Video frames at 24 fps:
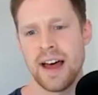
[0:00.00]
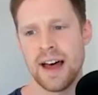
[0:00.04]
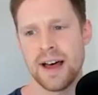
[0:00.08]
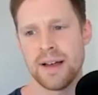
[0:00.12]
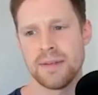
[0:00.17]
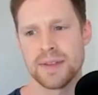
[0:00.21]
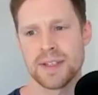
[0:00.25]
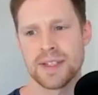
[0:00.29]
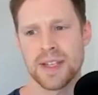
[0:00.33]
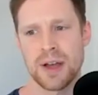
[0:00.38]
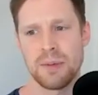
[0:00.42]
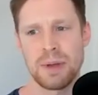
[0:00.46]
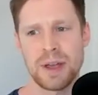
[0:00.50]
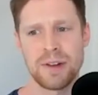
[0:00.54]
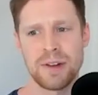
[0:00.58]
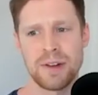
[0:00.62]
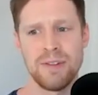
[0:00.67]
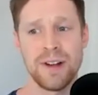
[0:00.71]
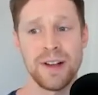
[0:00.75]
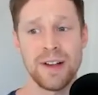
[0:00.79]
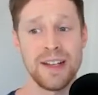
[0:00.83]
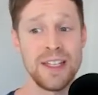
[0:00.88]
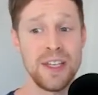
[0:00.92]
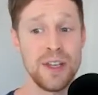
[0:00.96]
So we can
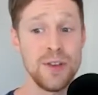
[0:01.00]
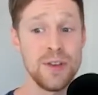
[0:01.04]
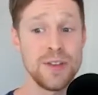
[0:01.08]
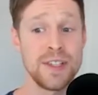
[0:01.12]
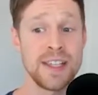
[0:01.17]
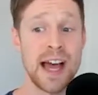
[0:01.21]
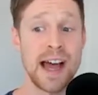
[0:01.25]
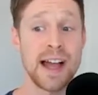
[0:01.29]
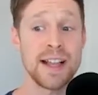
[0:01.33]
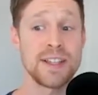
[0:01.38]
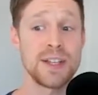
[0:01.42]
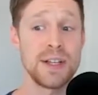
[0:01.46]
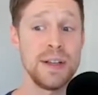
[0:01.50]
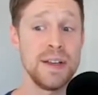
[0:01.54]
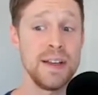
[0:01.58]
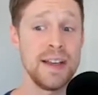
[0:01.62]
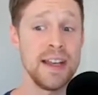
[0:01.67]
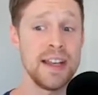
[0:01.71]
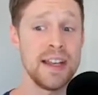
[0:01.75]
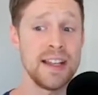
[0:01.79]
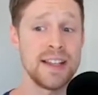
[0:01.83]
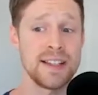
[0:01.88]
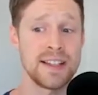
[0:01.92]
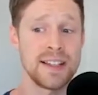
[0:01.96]
really use that
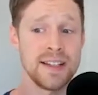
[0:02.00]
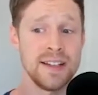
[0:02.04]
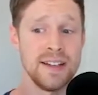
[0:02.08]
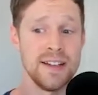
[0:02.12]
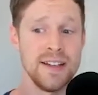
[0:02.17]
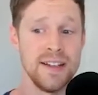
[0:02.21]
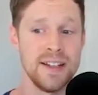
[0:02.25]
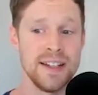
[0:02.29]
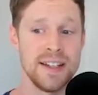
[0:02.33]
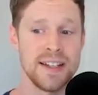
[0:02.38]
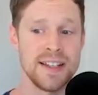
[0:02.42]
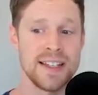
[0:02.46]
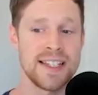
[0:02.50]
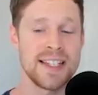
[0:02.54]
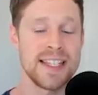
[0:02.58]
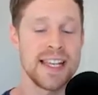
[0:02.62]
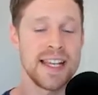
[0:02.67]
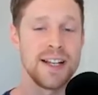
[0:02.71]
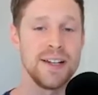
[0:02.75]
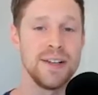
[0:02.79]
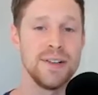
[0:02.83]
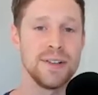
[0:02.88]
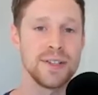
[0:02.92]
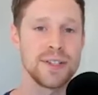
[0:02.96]
to
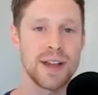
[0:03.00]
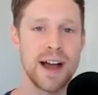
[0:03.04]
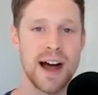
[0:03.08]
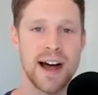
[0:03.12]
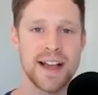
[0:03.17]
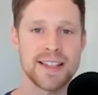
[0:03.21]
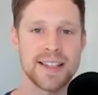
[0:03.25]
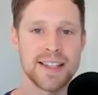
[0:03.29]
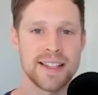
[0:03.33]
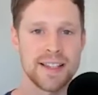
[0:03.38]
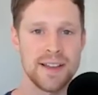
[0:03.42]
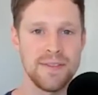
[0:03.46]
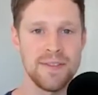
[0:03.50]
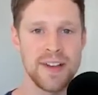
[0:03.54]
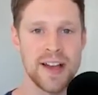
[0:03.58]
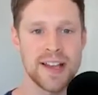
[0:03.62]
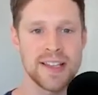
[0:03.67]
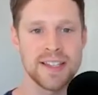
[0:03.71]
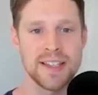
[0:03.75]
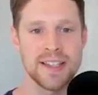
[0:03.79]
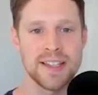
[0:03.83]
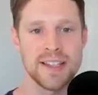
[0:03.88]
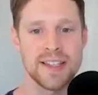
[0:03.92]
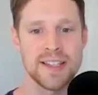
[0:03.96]
signal to us as
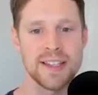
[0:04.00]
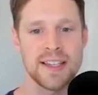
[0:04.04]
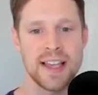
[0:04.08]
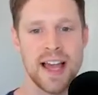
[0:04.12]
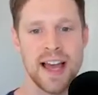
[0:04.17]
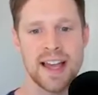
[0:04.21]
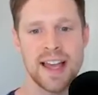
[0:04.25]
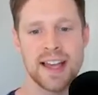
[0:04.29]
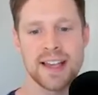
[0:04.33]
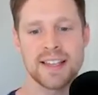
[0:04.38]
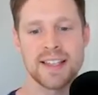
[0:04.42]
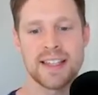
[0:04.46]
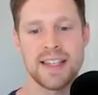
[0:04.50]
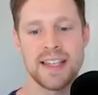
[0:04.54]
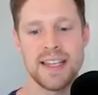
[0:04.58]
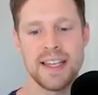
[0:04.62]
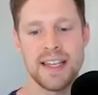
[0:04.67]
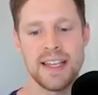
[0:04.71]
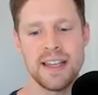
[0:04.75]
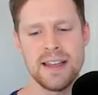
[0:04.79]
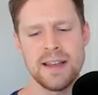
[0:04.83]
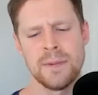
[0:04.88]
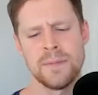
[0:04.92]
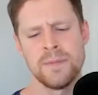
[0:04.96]
investors, I guess
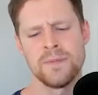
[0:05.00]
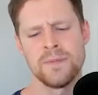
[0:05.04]
the